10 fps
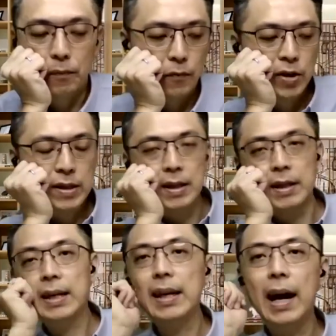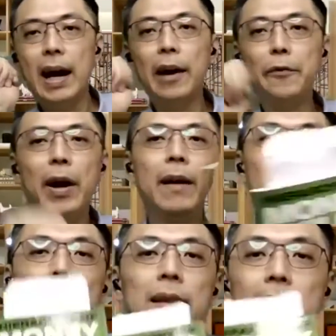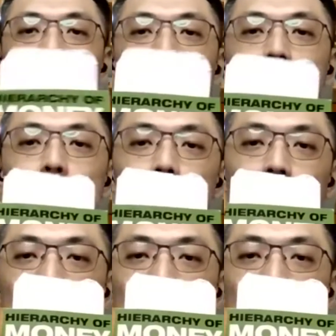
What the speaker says: Recently, I read Peter Yee's book.